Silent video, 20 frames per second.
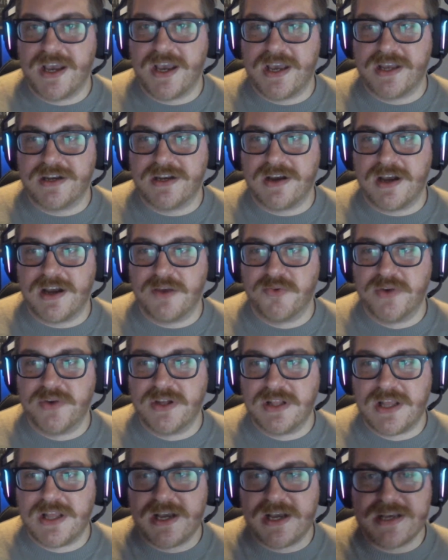And I
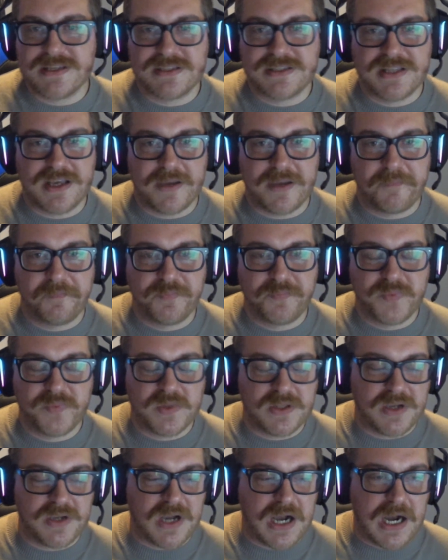realized that
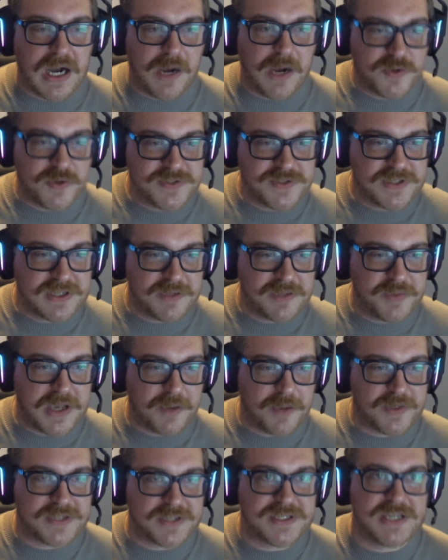I wasn't going to be
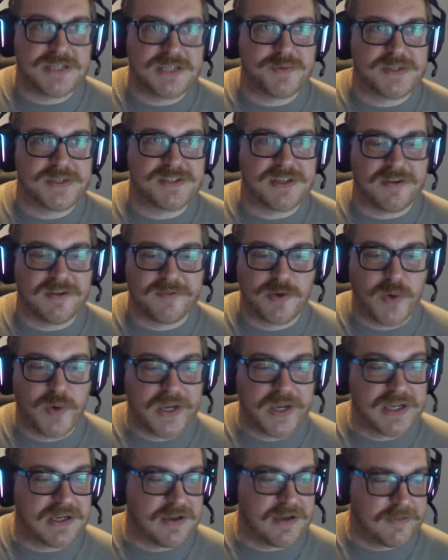able to teach myself quick
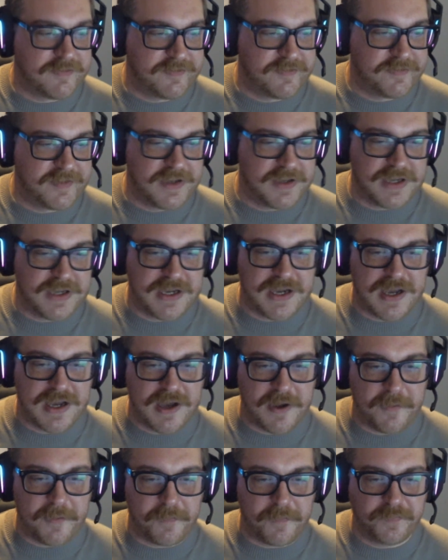enough.
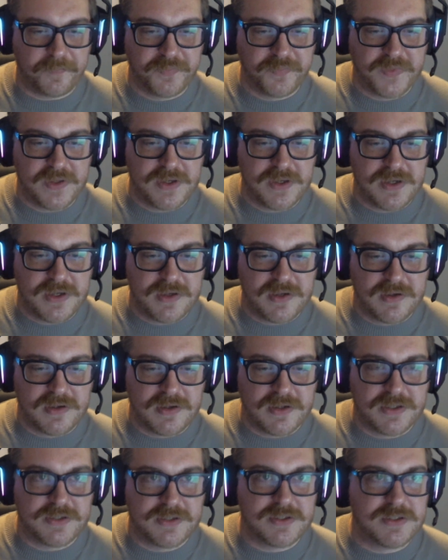Um,
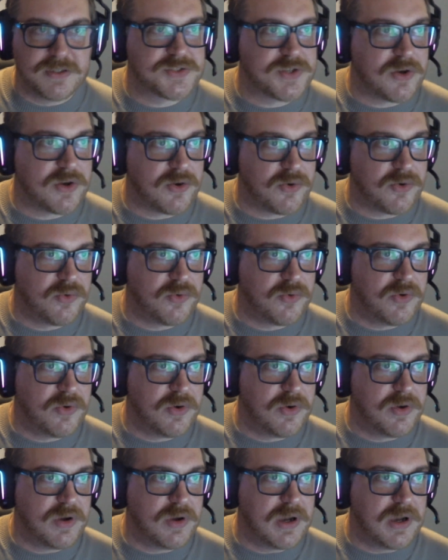so
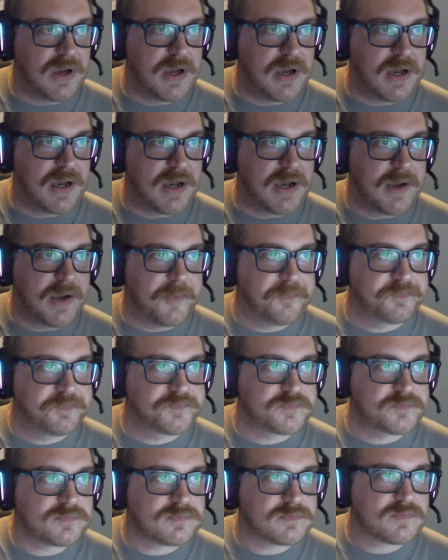uh,
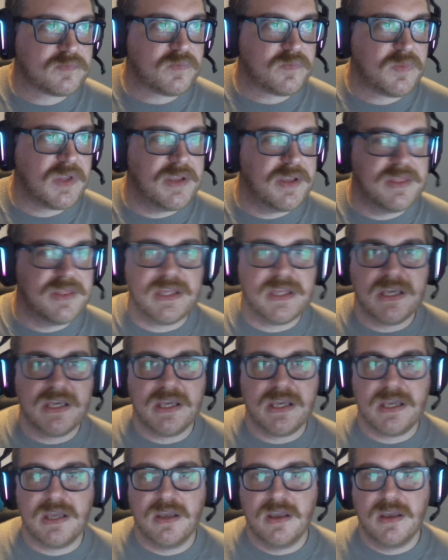
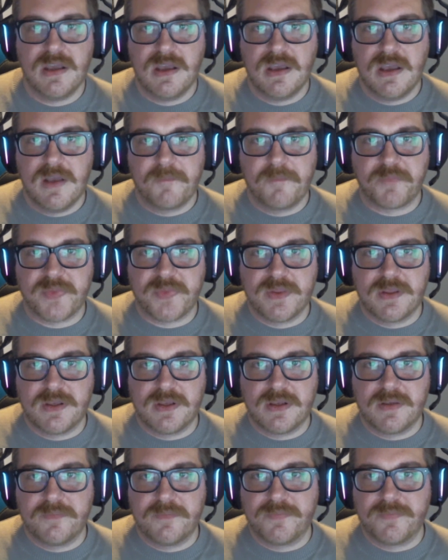the
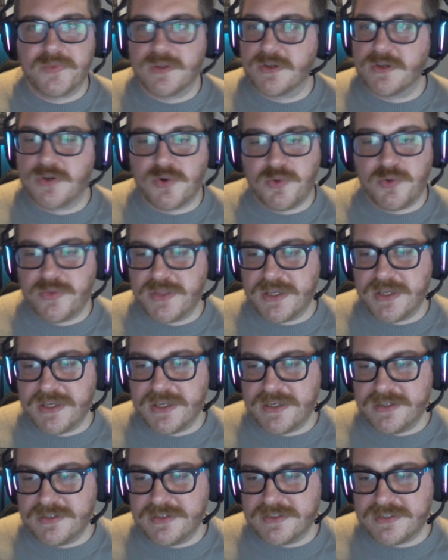cool
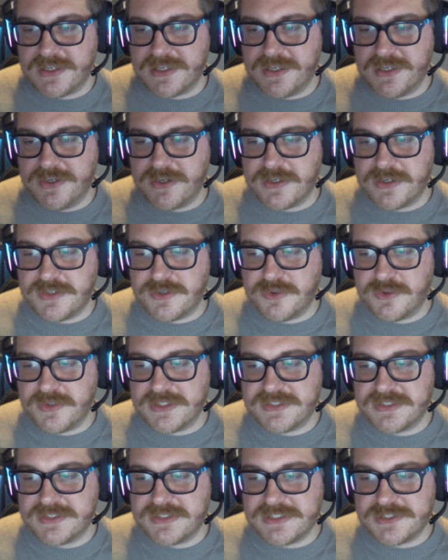thing that you can do
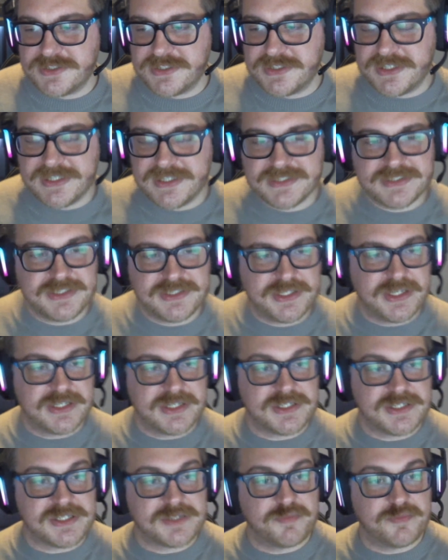in this industry is you
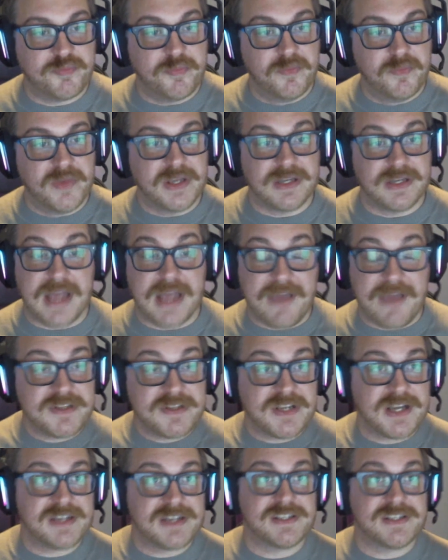can just, in
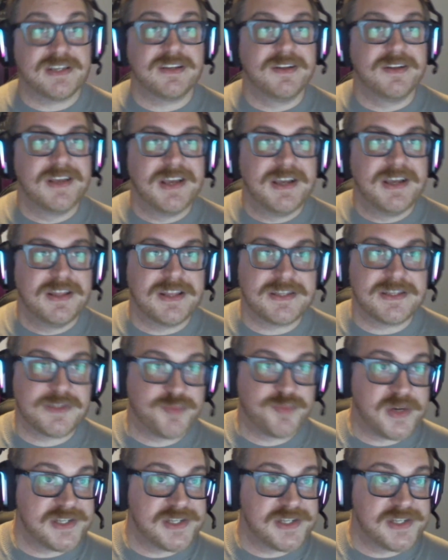advertising, there's a